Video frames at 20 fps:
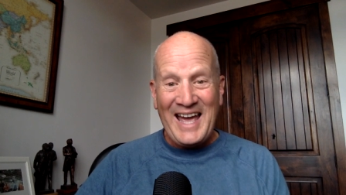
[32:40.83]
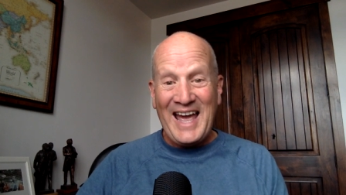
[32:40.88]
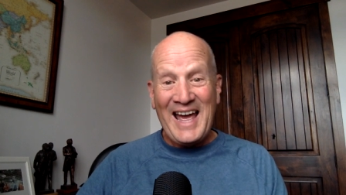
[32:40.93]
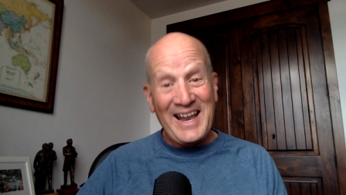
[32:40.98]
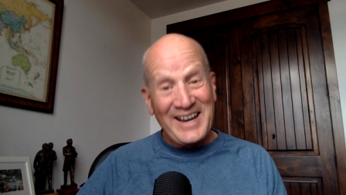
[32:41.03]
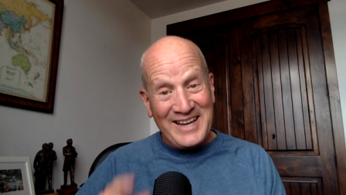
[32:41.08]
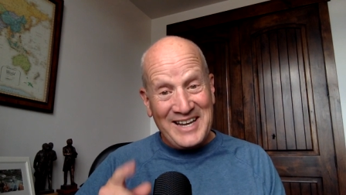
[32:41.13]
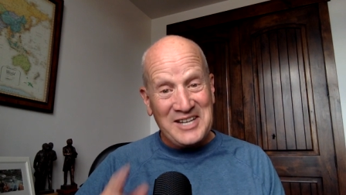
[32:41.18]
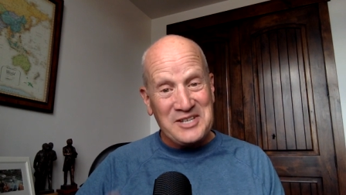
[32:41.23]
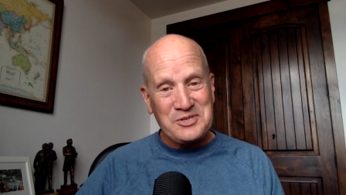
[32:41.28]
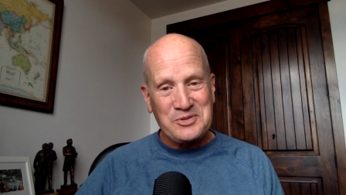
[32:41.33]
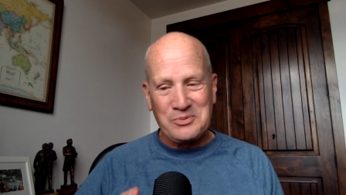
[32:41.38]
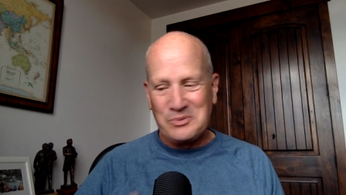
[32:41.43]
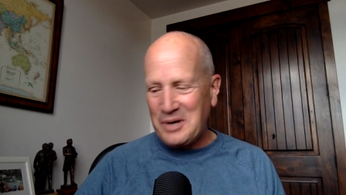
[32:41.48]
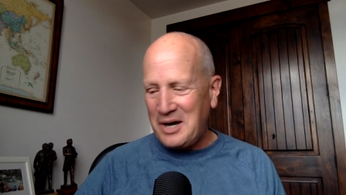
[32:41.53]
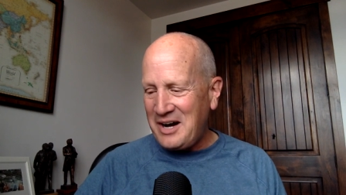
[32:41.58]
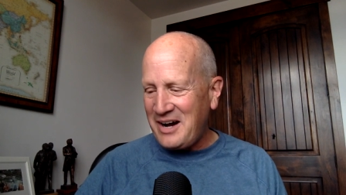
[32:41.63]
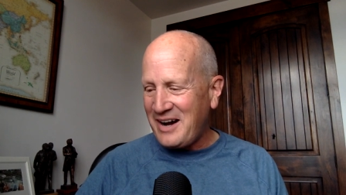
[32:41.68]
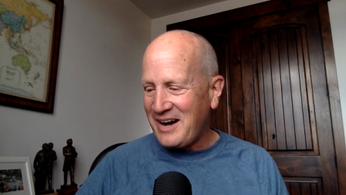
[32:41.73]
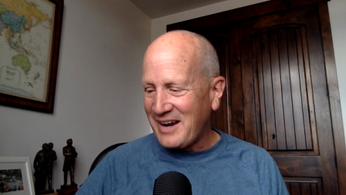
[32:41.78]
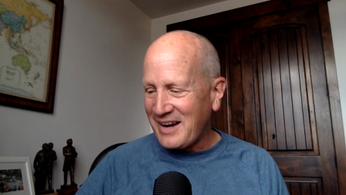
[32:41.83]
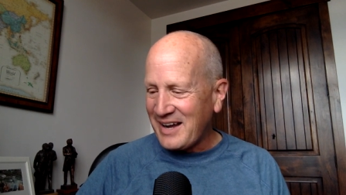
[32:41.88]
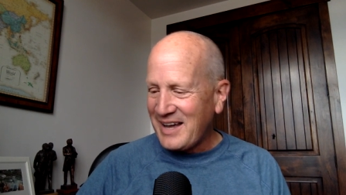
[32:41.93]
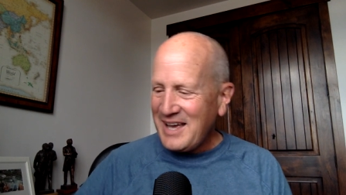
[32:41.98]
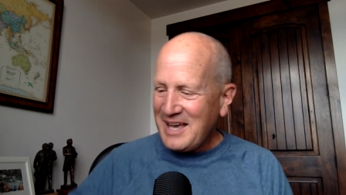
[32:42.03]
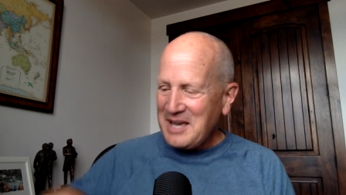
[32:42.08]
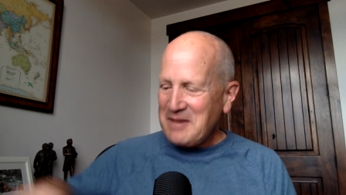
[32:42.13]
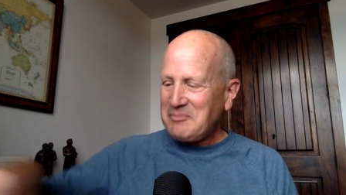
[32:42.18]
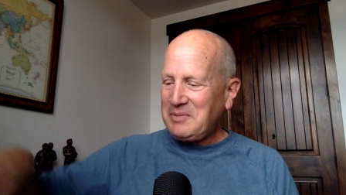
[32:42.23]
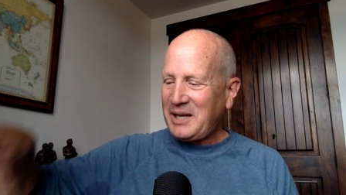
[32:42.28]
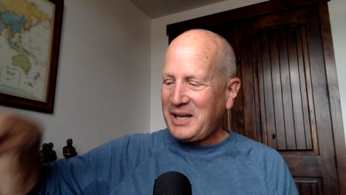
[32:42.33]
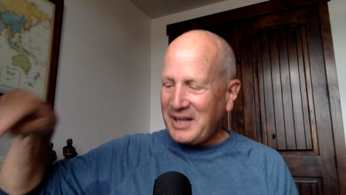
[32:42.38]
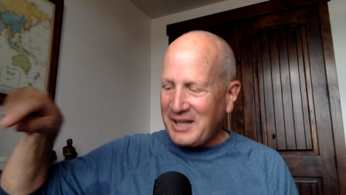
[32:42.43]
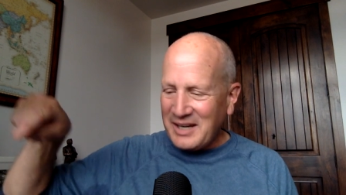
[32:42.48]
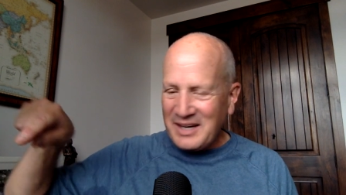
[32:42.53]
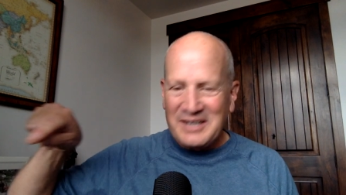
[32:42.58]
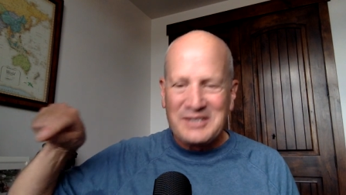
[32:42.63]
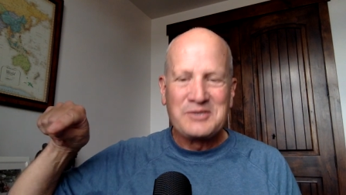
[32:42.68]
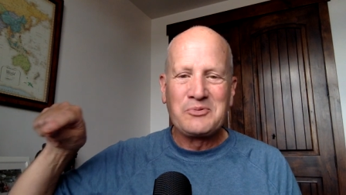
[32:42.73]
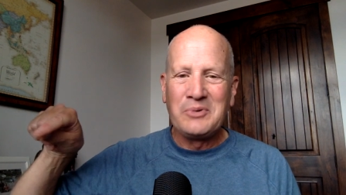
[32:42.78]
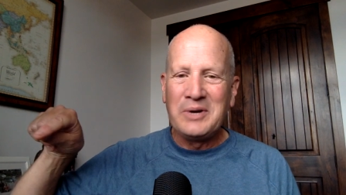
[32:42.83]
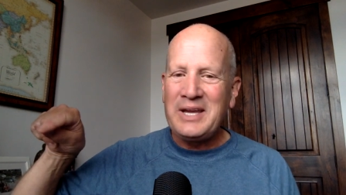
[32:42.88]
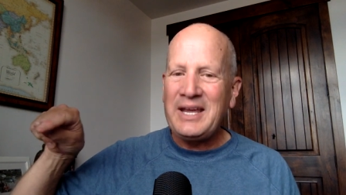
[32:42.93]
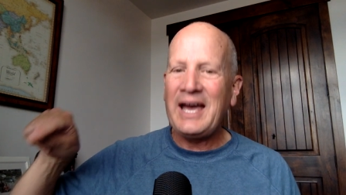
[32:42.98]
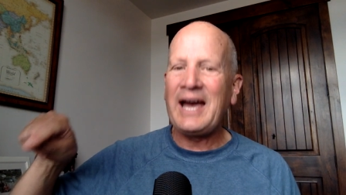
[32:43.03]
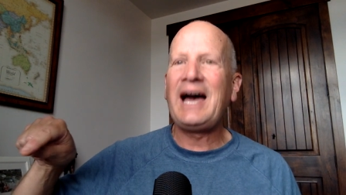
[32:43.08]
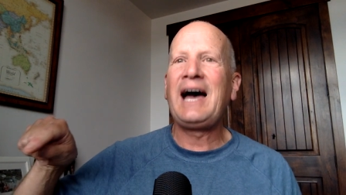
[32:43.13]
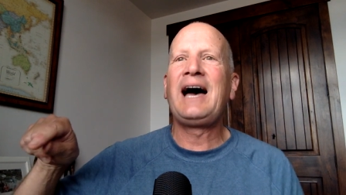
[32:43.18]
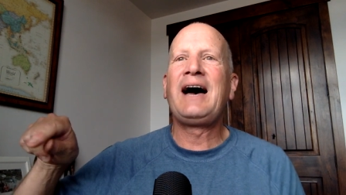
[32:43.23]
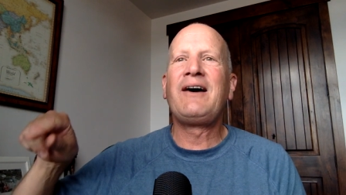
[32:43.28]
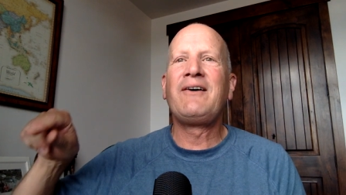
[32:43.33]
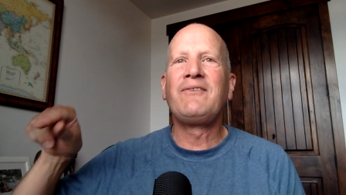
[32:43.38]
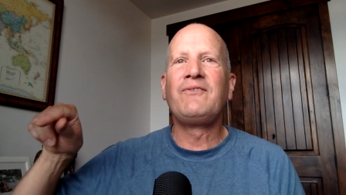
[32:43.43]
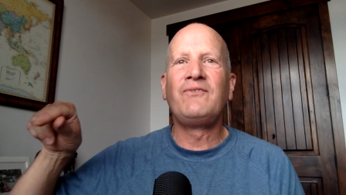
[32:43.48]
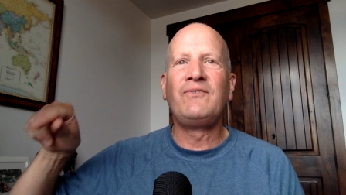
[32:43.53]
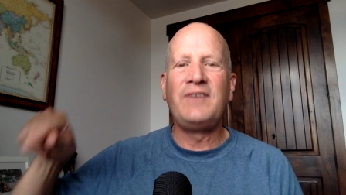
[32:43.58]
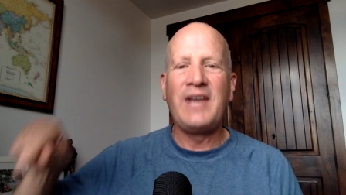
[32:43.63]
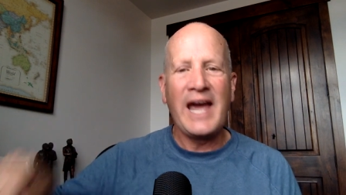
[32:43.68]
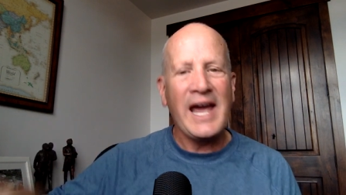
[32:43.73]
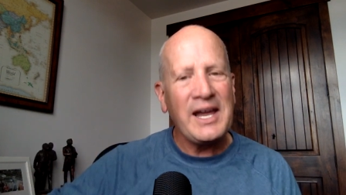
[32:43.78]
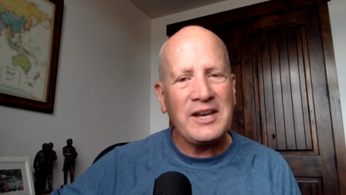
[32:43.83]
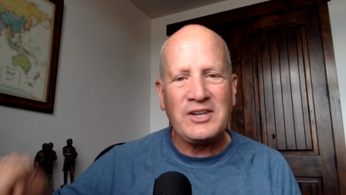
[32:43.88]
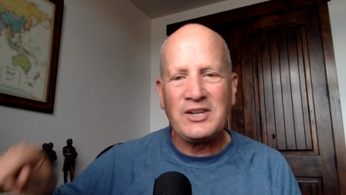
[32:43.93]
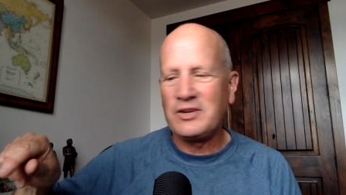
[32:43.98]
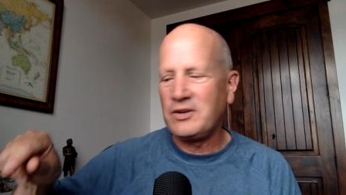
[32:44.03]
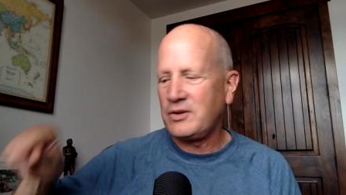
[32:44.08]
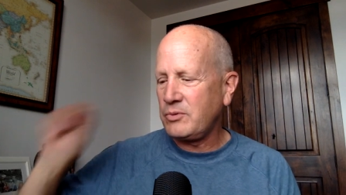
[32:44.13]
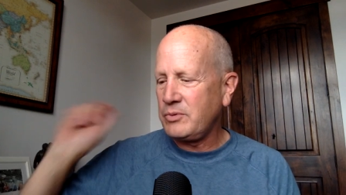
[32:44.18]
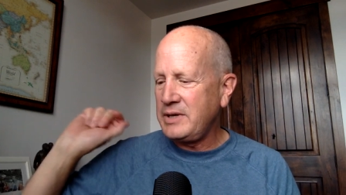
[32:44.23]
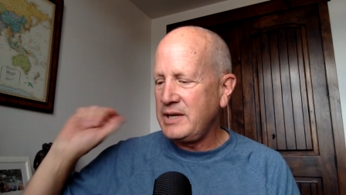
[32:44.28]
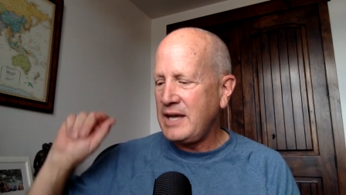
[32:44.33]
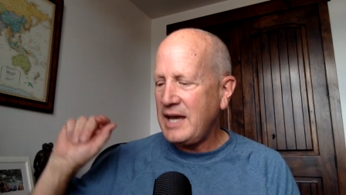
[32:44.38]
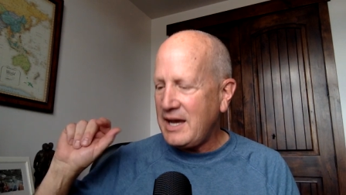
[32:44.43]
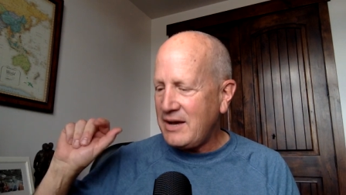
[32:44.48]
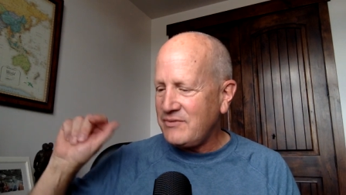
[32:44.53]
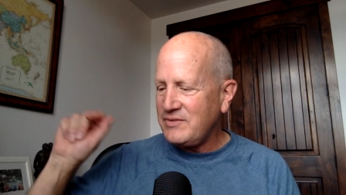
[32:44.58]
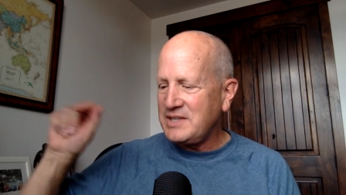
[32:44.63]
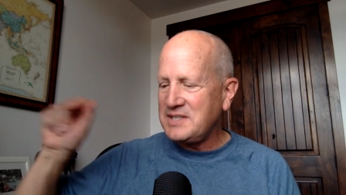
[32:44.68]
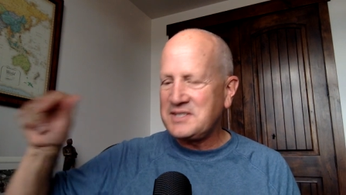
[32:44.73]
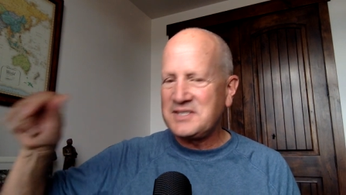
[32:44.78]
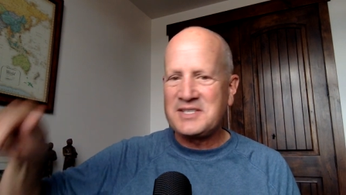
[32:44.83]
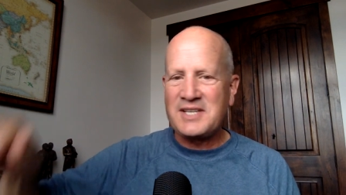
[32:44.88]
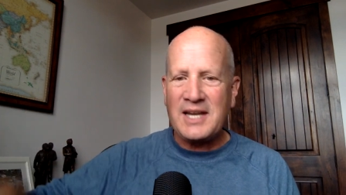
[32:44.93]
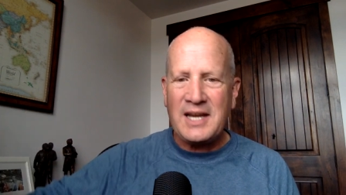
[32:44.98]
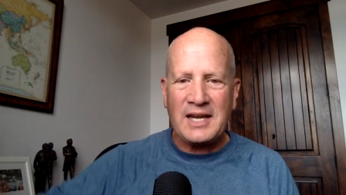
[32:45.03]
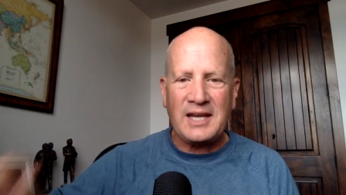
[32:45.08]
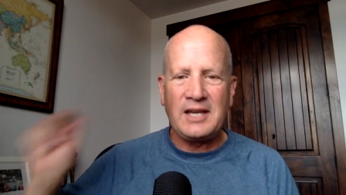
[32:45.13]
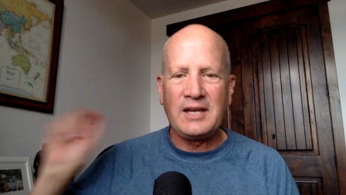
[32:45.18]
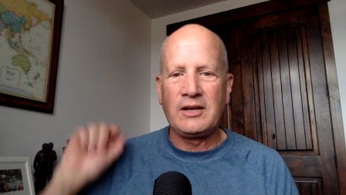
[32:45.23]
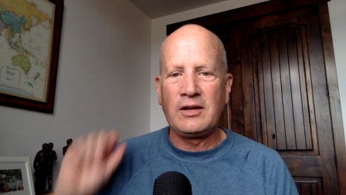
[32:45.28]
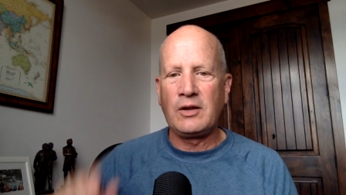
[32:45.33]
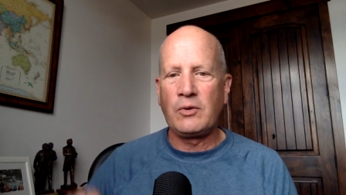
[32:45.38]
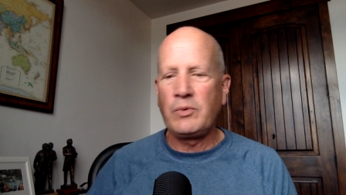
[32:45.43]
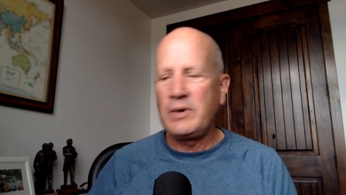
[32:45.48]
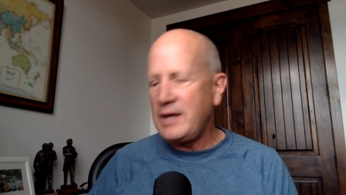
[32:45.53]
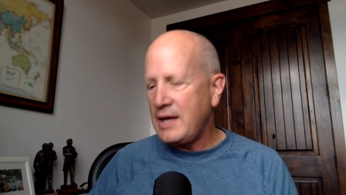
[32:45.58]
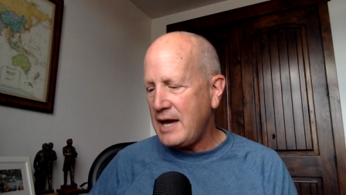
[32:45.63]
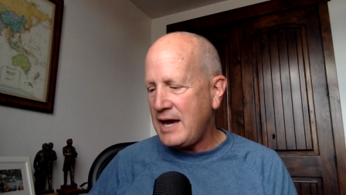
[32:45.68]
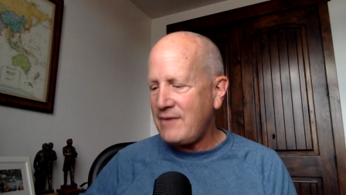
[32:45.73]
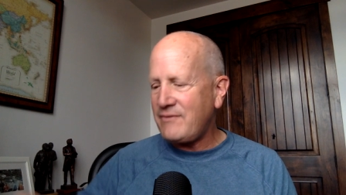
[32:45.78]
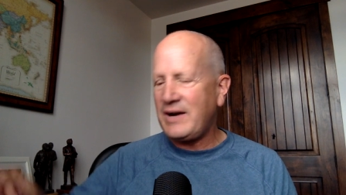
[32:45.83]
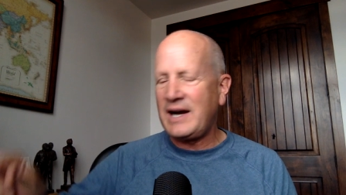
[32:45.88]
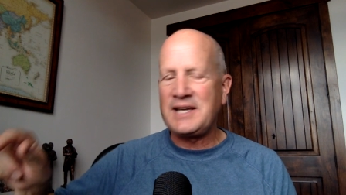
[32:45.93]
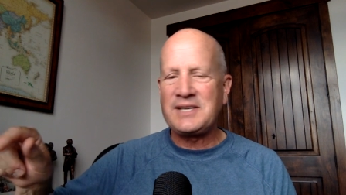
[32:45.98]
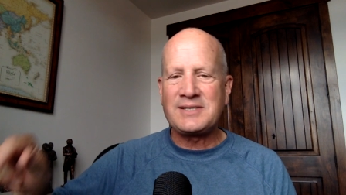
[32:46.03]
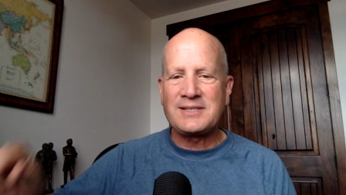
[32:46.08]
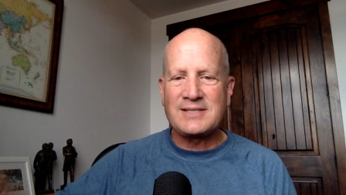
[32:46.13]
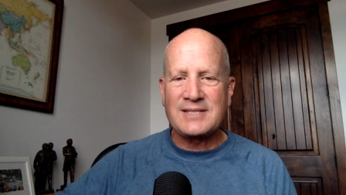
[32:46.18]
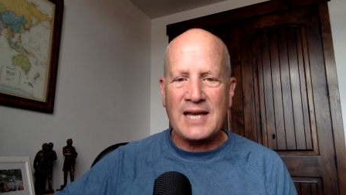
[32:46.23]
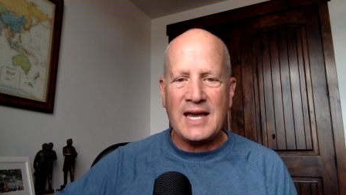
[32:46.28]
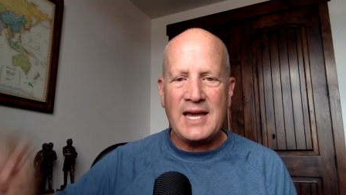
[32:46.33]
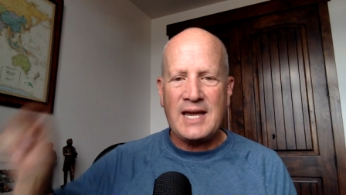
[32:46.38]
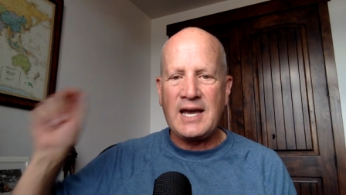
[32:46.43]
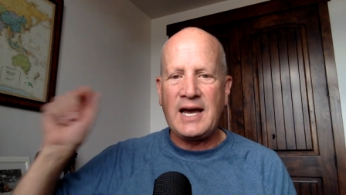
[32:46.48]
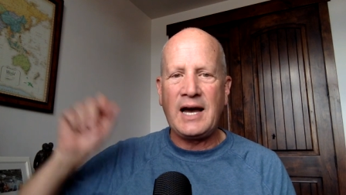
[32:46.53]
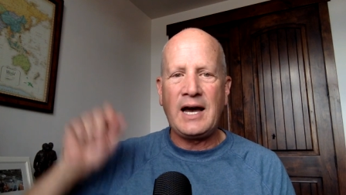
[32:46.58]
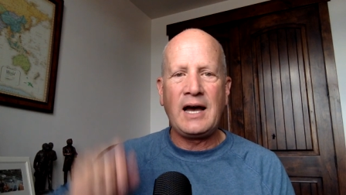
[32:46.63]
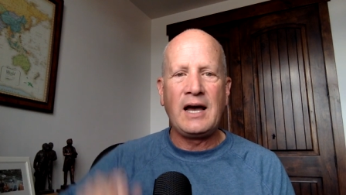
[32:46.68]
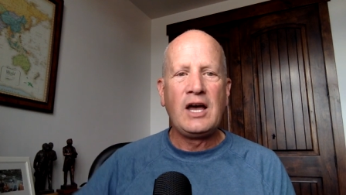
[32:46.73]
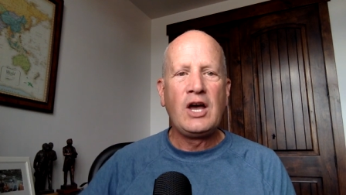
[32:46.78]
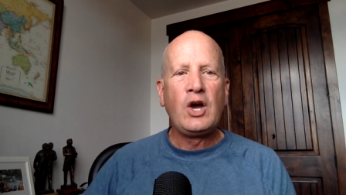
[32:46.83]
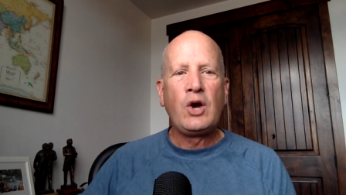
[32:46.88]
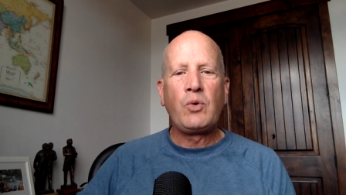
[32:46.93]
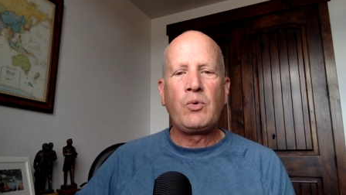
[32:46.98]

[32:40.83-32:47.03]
And he's wrong because we have Daniel, we have Ezekiel, we have Isaiah,